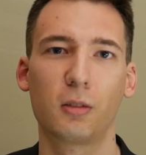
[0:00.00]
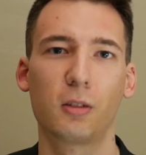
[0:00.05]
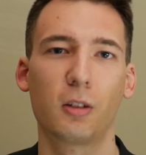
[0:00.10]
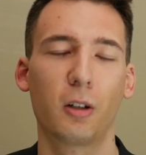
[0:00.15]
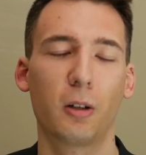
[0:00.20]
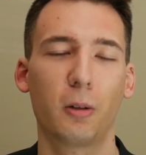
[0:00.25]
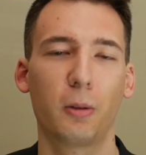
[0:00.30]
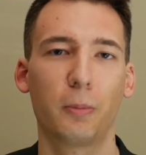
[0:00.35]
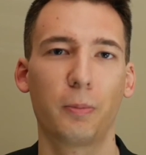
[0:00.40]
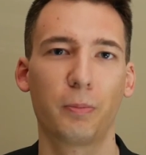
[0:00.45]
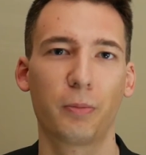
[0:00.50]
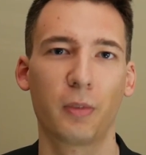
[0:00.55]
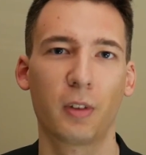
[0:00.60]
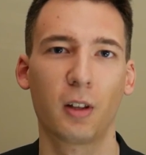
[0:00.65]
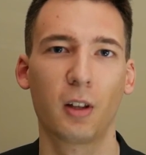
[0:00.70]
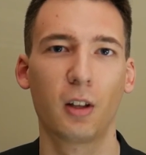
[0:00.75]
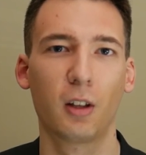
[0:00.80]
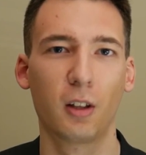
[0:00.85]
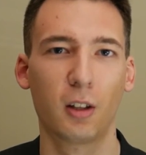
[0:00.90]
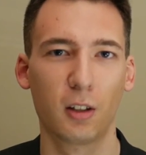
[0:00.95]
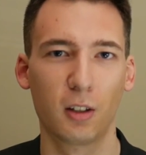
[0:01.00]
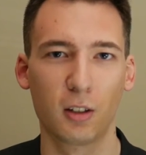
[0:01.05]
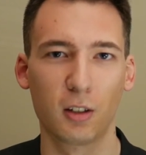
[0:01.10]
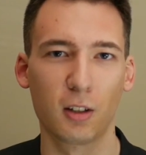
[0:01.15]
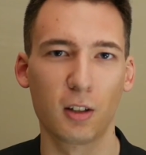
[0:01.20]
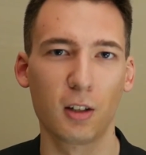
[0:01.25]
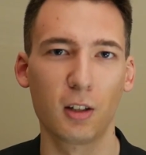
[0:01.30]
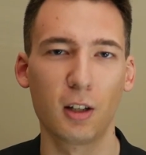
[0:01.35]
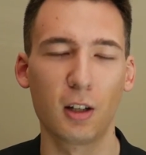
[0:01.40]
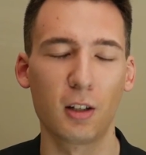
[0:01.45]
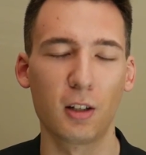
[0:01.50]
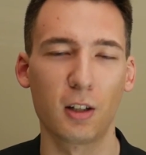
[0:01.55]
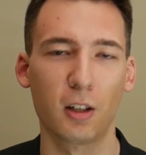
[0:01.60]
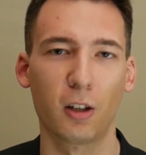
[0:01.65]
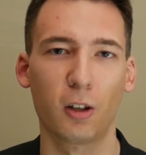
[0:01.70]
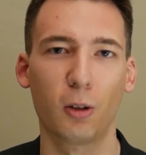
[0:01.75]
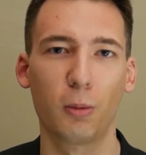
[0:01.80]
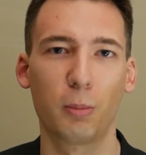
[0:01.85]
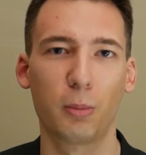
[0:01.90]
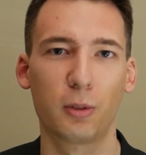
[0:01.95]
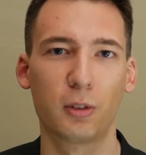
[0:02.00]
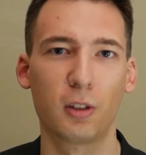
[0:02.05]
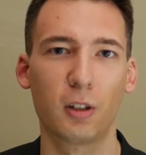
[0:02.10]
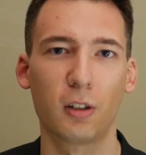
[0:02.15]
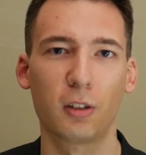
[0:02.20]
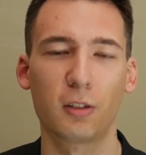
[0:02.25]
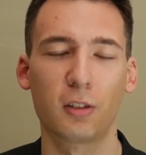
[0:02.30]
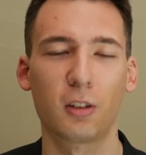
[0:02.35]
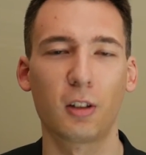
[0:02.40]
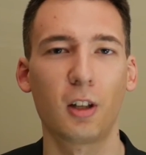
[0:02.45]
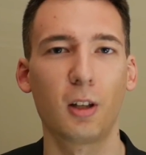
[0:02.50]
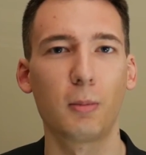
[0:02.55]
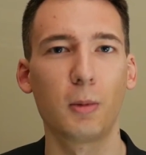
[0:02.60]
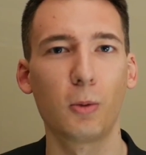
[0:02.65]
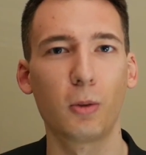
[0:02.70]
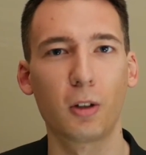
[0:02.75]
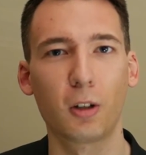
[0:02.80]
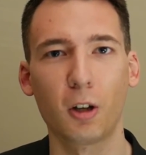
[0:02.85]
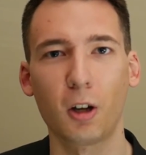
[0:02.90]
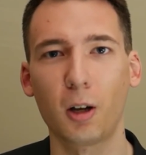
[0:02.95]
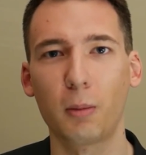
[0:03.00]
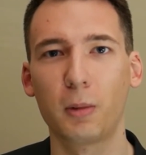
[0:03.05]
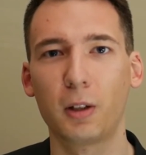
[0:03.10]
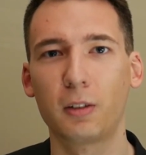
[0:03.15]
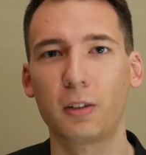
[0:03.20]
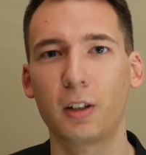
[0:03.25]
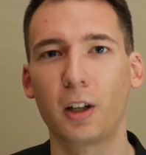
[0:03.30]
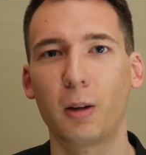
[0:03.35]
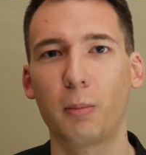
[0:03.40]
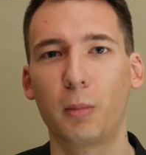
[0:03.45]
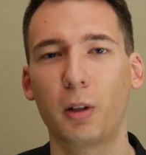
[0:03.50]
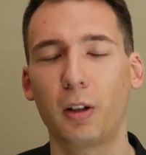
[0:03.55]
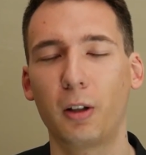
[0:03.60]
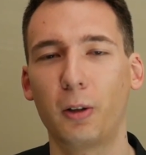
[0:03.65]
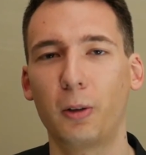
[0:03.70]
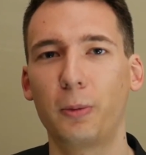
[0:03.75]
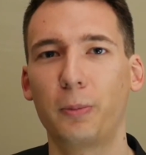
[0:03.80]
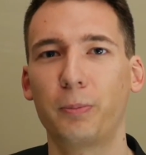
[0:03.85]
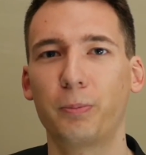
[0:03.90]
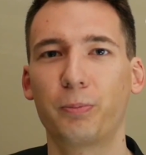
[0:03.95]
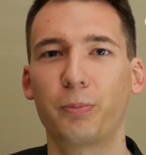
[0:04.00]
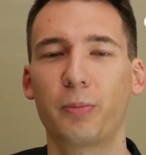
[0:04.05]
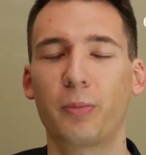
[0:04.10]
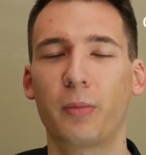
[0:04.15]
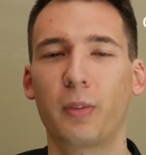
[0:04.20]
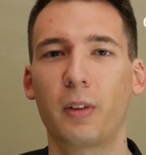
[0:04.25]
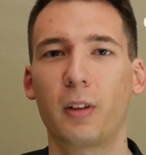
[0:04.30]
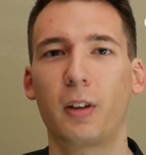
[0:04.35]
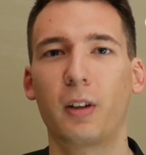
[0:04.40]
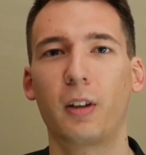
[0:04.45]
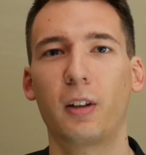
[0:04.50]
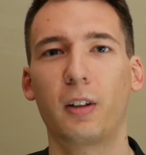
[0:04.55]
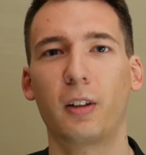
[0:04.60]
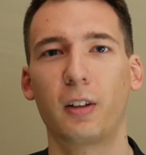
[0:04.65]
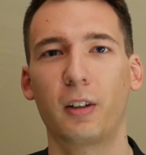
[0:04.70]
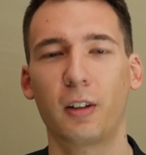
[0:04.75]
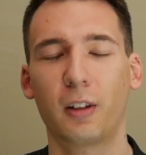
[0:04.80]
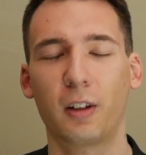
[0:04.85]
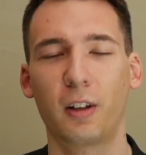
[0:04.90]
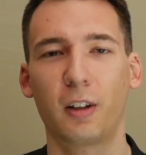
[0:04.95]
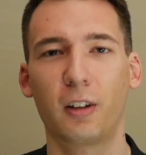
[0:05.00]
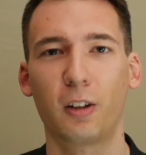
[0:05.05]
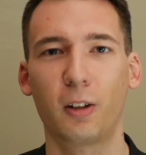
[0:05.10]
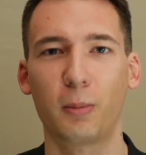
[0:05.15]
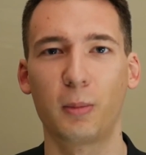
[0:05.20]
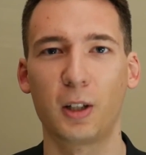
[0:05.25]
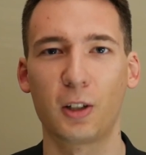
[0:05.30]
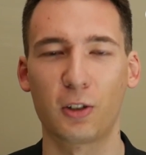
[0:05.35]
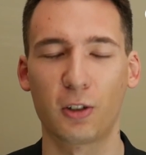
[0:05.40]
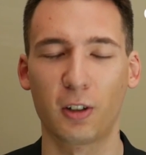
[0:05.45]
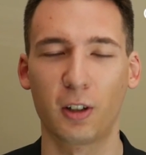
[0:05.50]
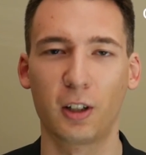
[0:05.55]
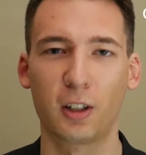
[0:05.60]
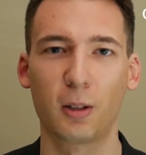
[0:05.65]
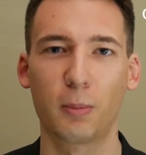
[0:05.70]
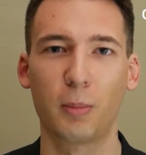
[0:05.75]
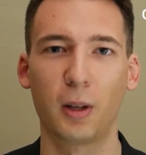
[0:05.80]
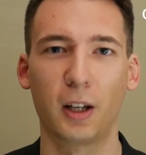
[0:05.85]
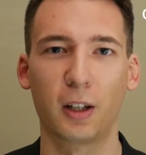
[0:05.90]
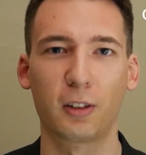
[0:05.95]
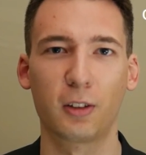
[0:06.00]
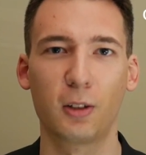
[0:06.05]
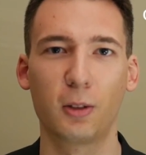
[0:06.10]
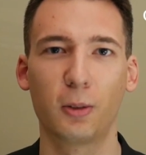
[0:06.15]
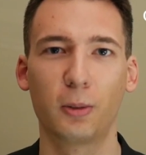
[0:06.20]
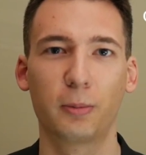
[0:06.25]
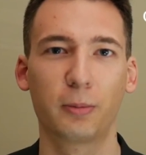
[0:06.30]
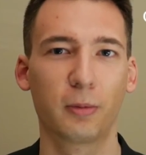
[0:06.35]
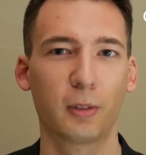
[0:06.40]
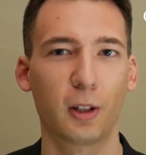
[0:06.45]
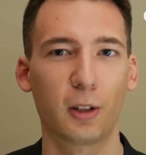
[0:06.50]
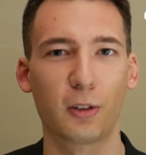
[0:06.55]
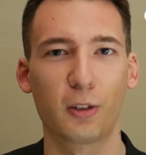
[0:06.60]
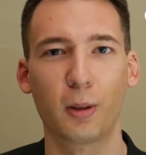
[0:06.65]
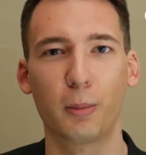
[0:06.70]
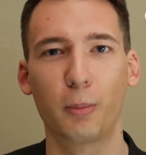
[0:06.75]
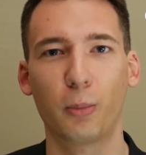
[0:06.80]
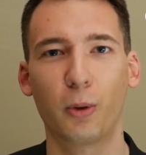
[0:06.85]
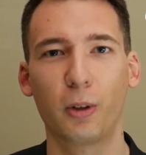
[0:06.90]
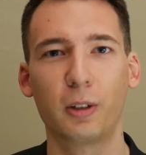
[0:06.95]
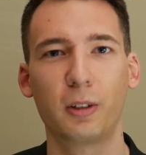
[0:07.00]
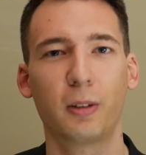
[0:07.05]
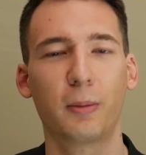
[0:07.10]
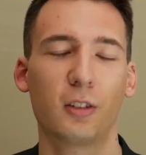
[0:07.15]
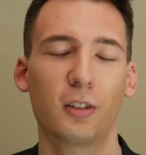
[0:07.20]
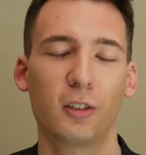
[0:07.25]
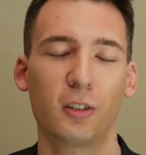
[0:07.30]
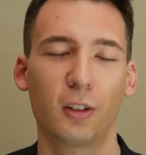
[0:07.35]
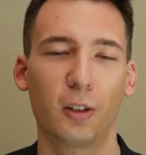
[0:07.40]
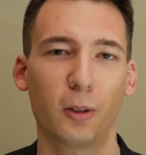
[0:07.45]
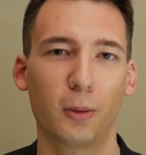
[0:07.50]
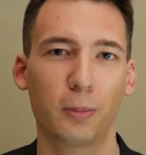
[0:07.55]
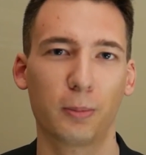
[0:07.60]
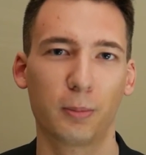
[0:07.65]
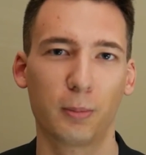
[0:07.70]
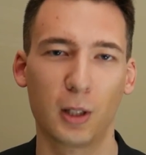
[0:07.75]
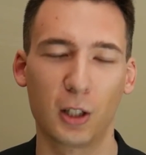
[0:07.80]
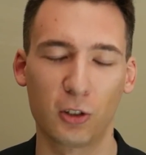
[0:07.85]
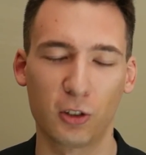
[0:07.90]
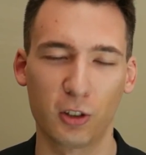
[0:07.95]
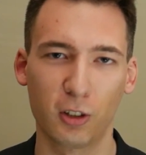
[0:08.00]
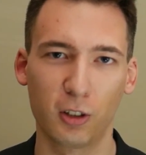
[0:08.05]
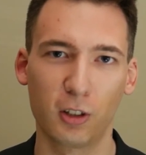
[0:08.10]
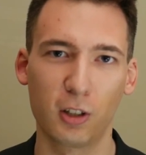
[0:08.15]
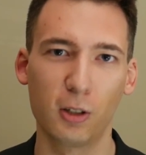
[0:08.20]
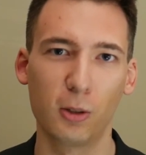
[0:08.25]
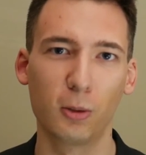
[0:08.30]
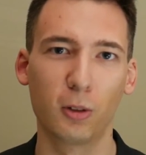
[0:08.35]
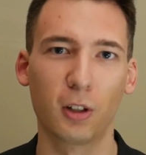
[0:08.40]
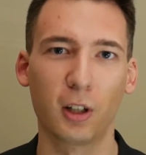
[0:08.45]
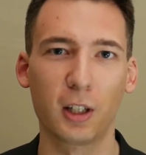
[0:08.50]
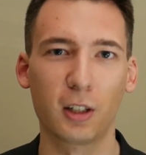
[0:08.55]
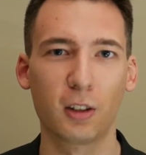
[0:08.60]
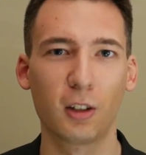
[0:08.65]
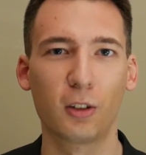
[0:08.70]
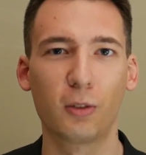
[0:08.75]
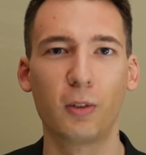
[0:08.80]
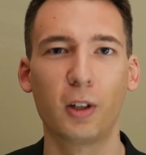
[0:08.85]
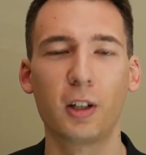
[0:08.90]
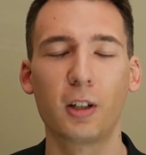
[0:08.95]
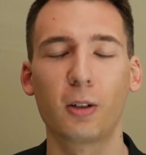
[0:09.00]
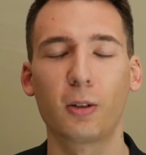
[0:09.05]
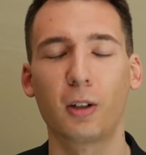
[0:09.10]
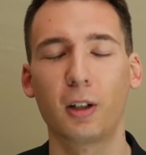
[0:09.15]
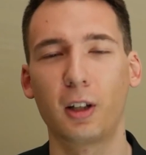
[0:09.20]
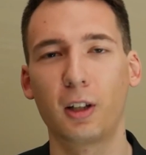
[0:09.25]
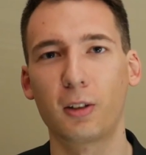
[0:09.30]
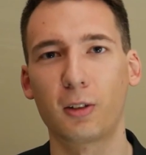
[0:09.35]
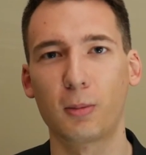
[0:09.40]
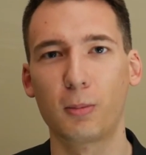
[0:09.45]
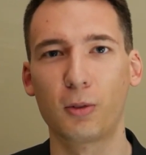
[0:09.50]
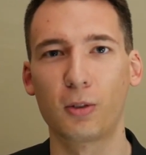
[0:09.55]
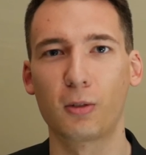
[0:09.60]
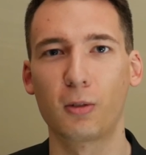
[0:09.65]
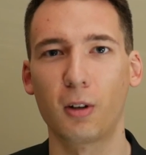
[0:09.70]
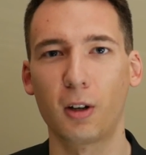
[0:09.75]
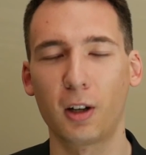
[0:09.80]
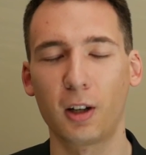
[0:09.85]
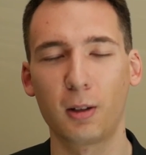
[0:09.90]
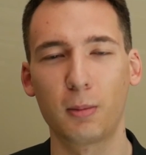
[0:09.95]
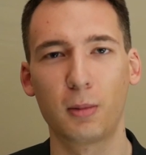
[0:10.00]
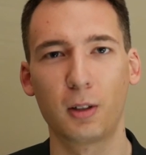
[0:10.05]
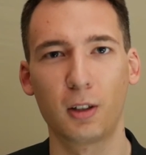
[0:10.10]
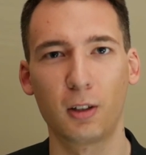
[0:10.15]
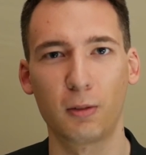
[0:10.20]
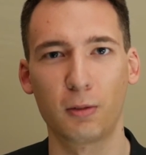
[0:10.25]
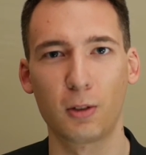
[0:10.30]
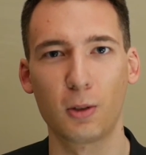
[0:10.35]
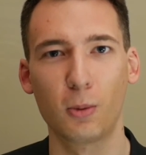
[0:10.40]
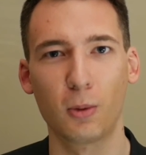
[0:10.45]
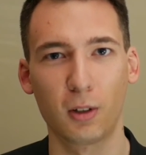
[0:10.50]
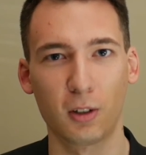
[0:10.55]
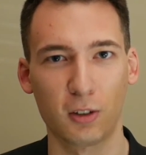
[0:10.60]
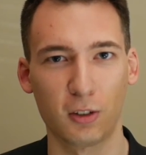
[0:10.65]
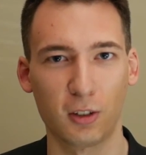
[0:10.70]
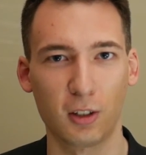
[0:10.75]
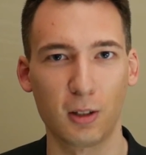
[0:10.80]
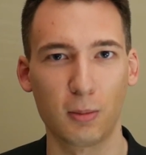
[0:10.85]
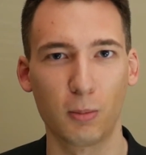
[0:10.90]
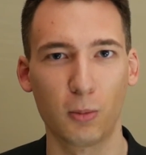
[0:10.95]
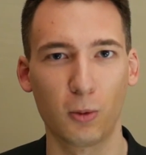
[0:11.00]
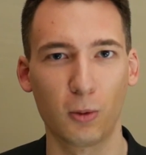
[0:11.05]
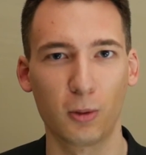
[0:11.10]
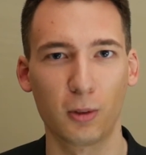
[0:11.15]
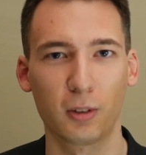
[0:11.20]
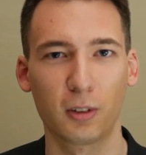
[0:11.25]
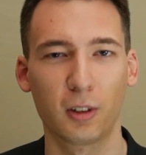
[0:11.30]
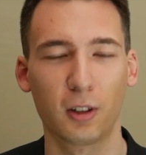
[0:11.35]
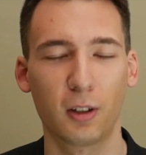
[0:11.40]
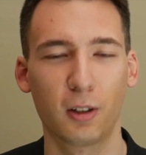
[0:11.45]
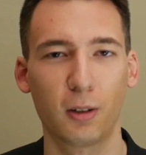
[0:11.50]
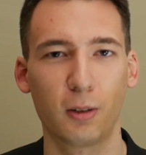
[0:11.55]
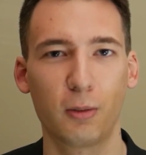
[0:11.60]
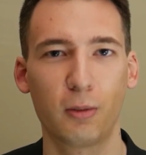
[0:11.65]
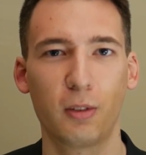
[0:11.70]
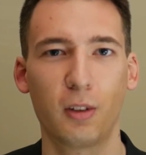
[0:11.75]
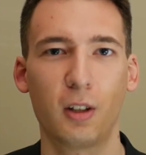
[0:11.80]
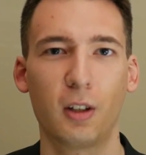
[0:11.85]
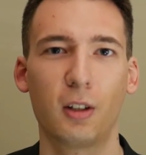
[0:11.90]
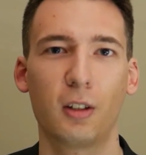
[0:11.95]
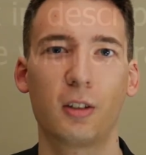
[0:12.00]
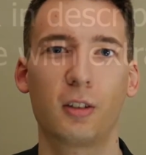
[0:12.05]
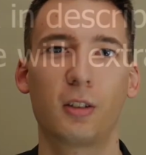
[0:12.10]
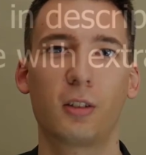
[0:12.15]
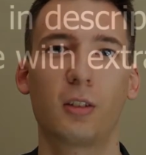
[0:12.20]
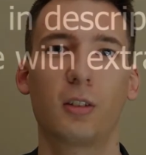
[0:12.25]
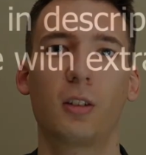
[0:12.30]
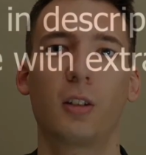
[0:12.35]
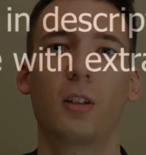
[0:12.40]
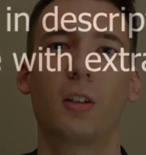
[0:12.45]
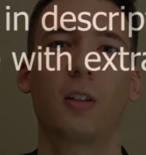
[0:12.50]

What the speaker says: So you need any help, just hit me with a comment down below and I'll make sure I get back to you at some point. So make sure you like this video and subscribe if you want to see more of this.